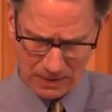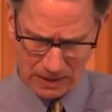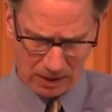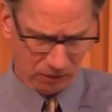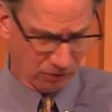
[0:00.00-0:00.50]

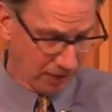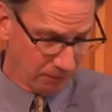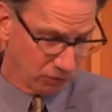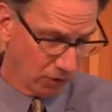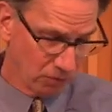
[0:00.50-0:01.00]
Our staff
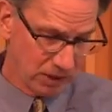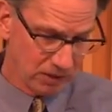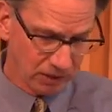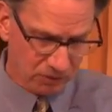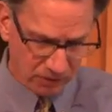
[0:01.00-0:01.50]
has already
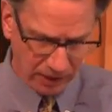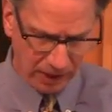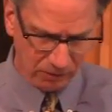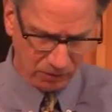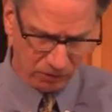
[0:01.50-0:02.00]
touched the
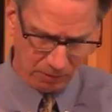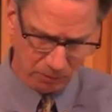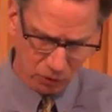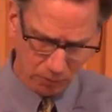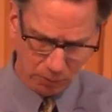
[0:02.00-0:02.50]
lives of some
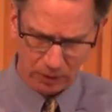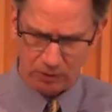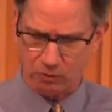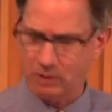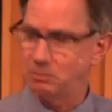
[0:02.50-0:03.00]

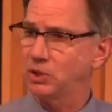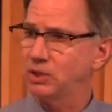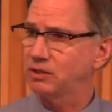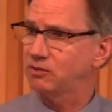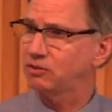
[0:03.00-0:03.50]
2.3
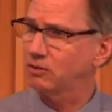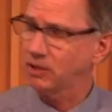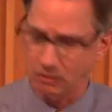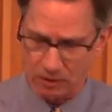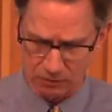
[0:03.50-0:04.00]
million
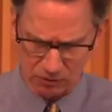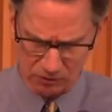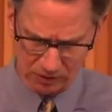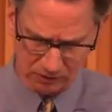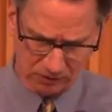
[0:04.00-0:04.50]
Syrian
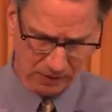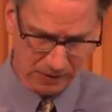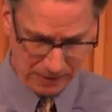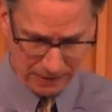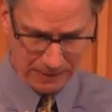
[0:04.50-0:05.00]
refugees
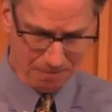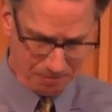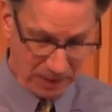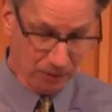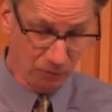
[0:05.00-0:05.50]

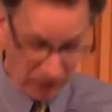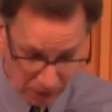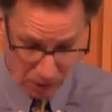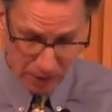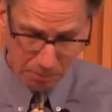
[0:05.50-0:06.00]
in
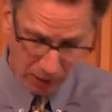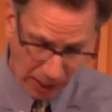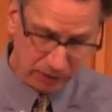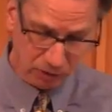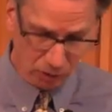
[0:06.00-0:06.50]
very
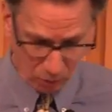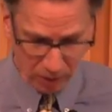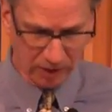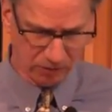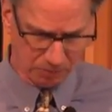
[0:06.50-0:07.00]
practical
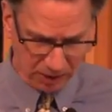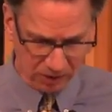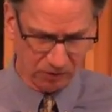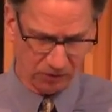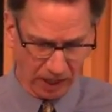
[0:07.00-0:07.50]
ways,
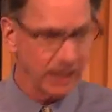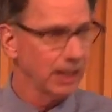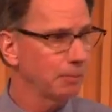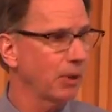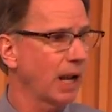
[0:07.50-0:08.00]
because it's got to
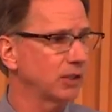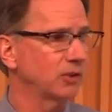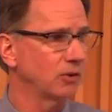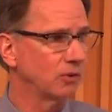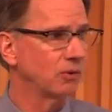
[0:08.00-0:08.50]
get
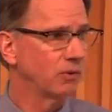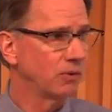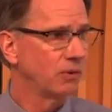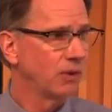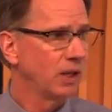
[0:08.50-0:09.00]
practical.
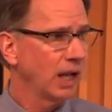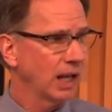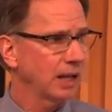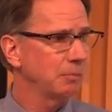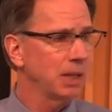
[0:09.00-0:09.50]
And
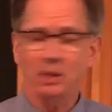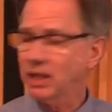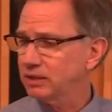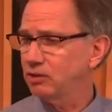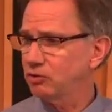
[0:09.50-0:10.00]
I'd maybe
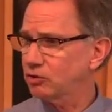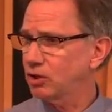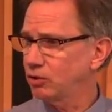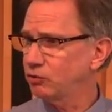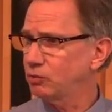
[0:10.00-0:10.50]
like to just
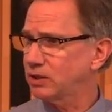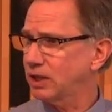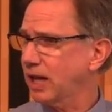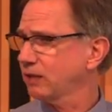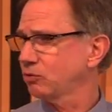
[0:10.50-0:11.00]
close with the
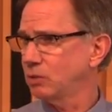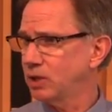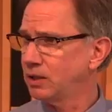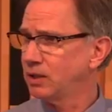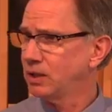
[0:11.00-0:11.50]
last
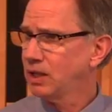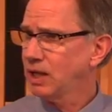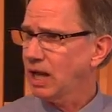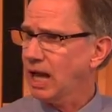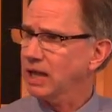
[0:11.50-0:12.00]
one.
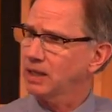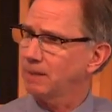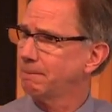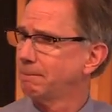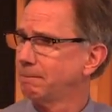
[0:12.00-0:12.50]
Act up.